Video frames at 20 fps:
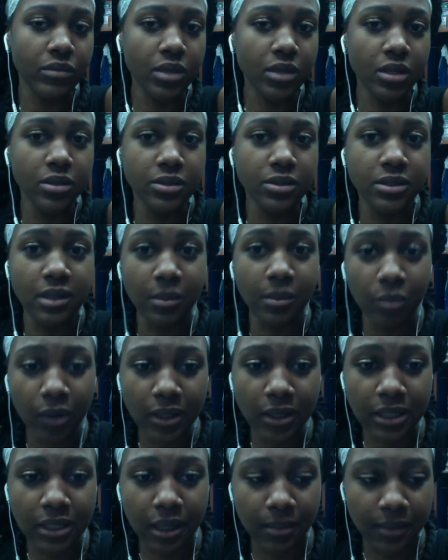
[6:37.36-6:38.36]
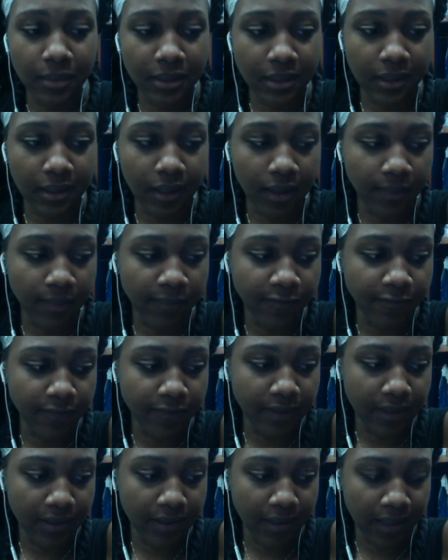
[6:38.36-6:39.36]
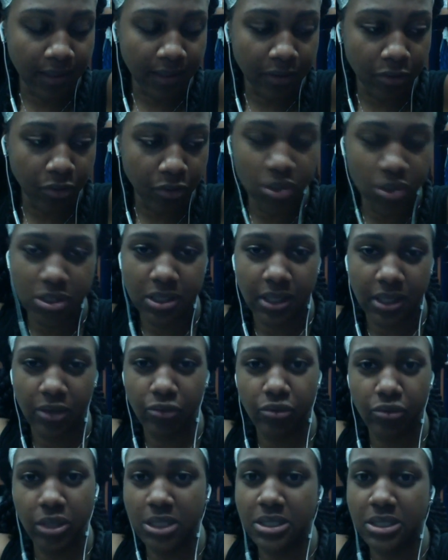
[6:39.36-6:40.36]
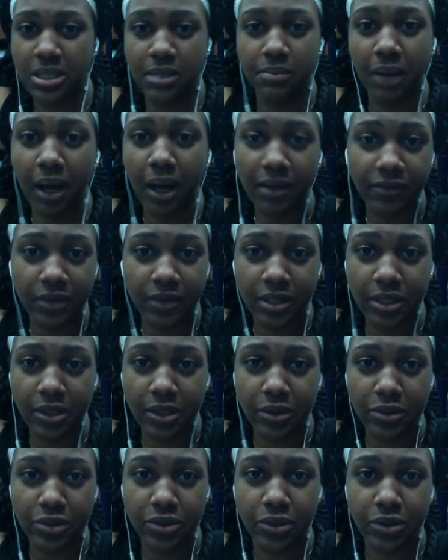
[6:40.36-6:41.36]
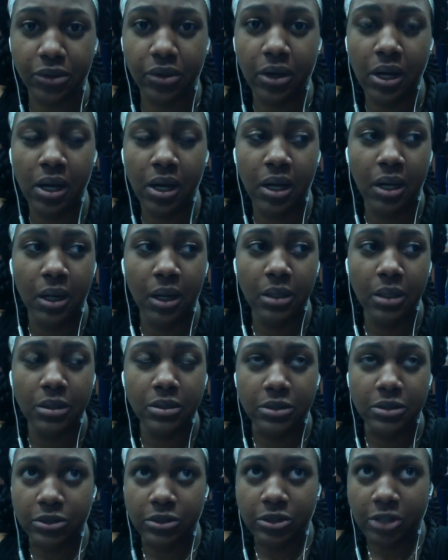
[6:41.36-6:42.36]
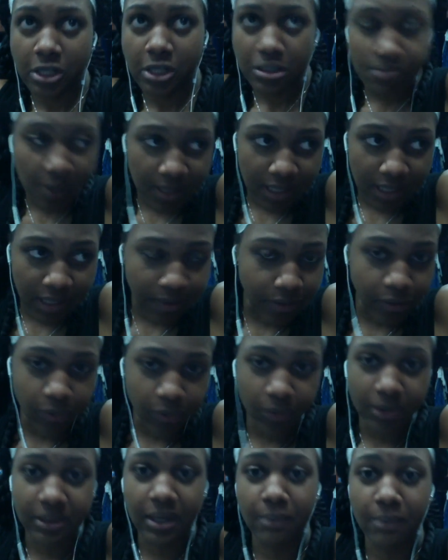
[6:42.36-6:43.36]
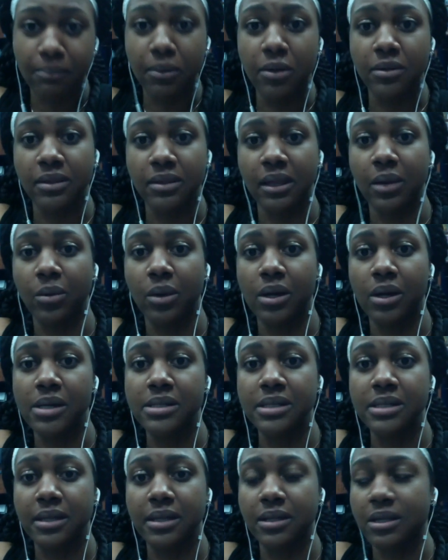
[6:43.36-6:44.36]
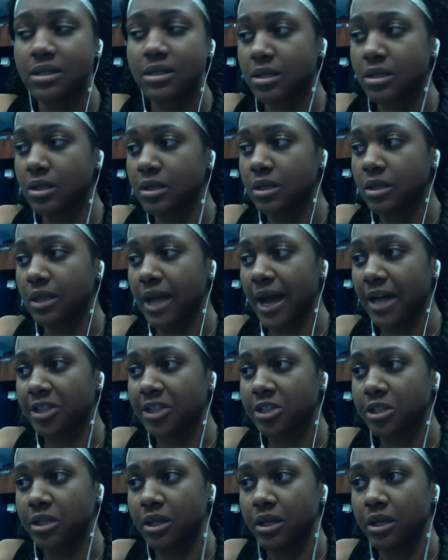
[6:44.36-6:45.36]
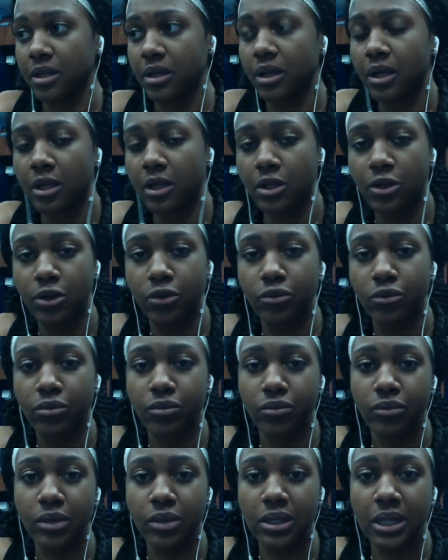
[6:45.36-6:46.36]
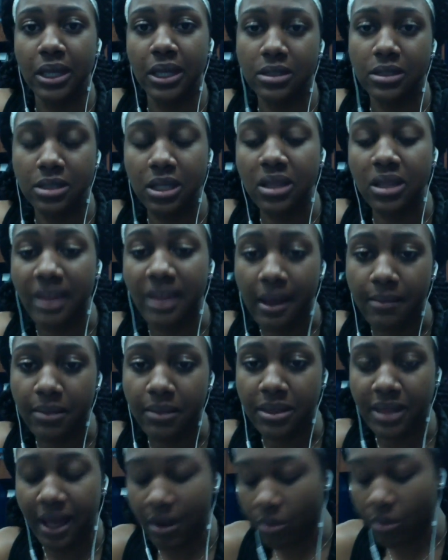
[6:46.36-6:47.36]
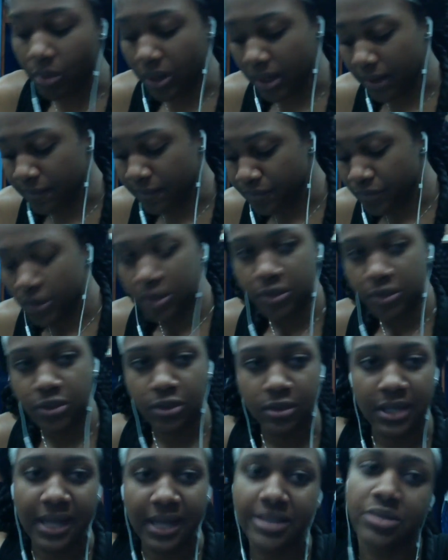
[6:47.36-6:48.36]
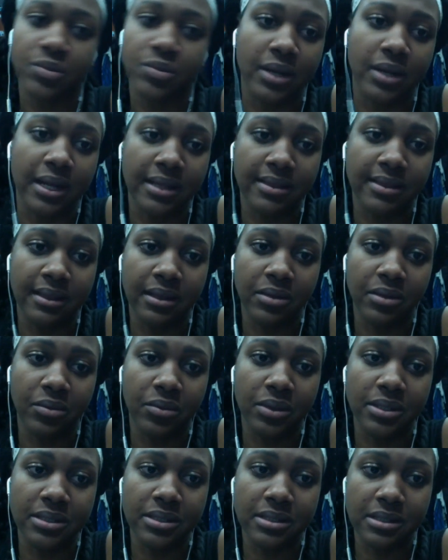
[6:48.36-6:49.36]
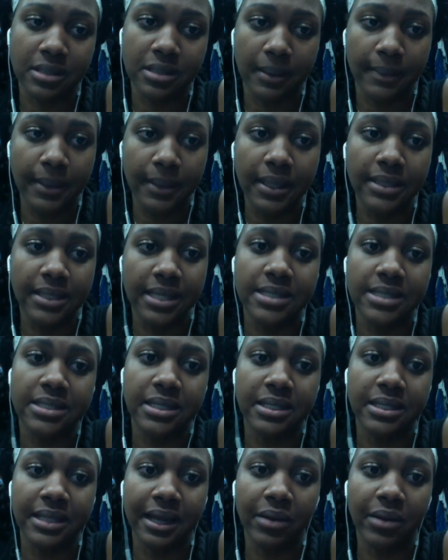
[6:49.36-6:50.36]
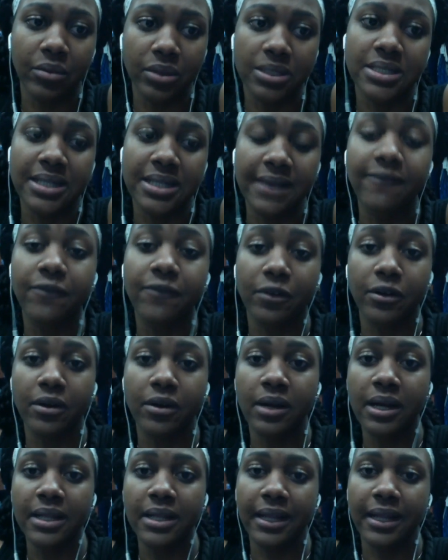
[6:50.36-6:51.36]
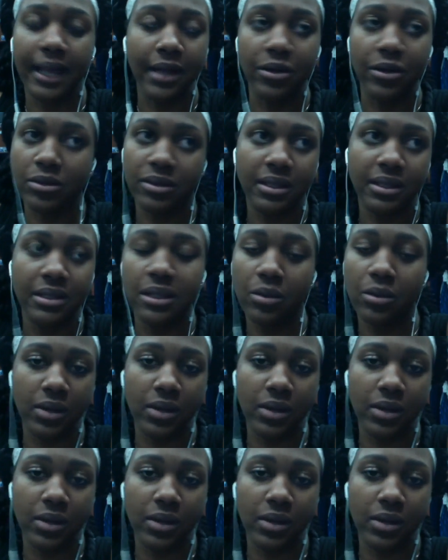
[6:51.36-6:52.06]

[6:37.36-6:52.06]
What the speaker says: someone coming up like who is like raised in poverty or so just might not know when their birthday was, and this could actually, you know, relate to them in that way. So that's what I think was the big lesson that would differ. Like, I don't think it